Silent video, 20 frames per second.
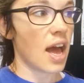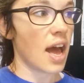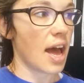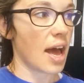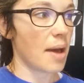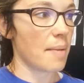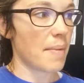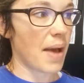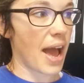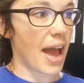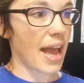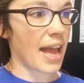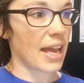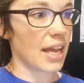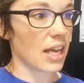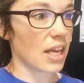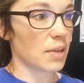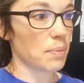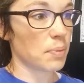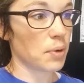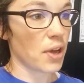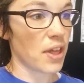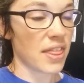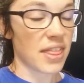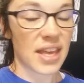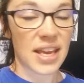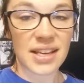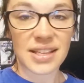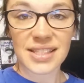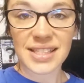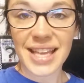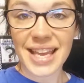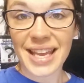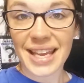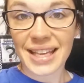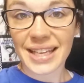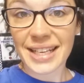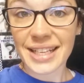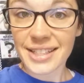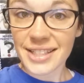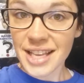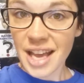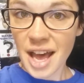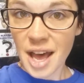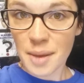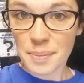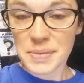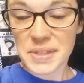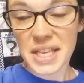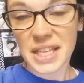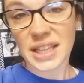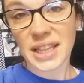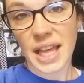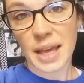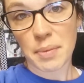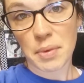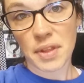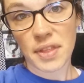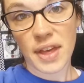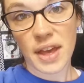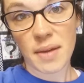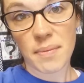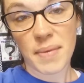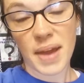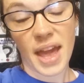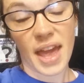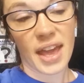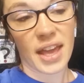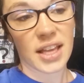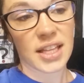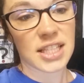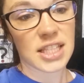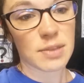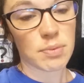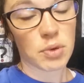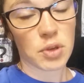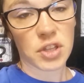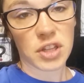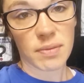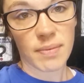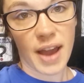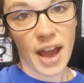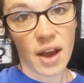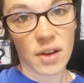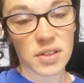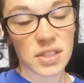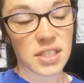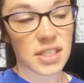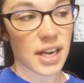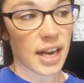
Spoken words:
I put things in tubs and label them and pull them out.